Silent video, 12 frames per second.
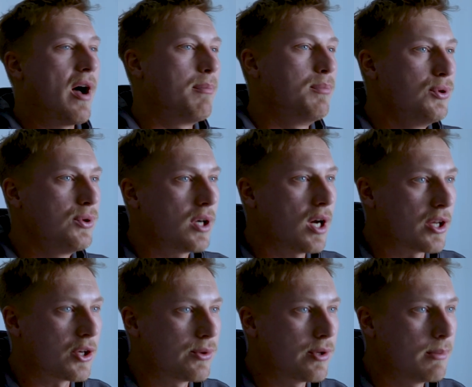about blue
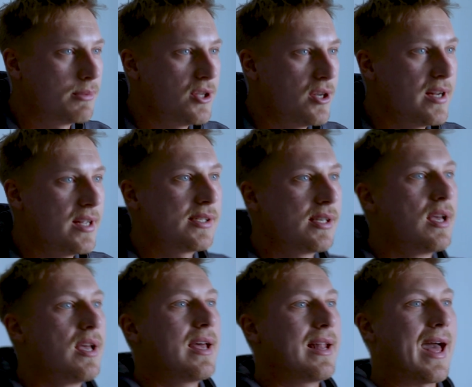collar career
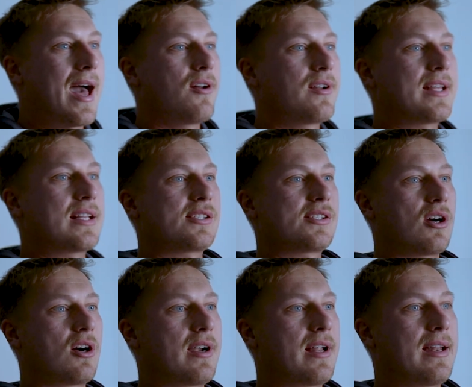opportunities and how to get
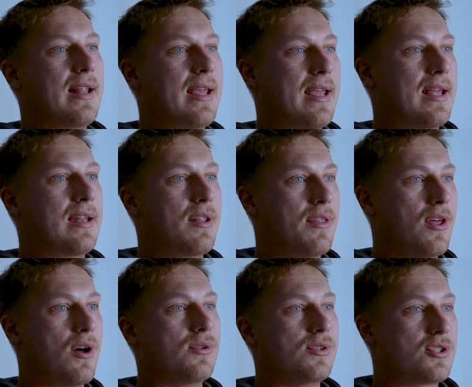started in
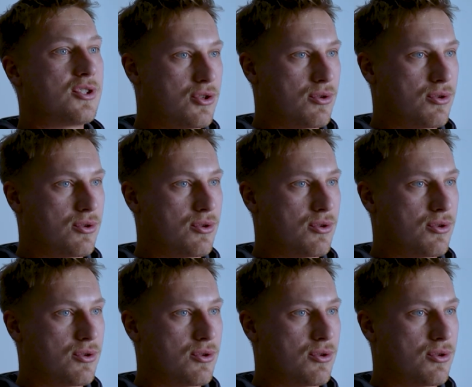those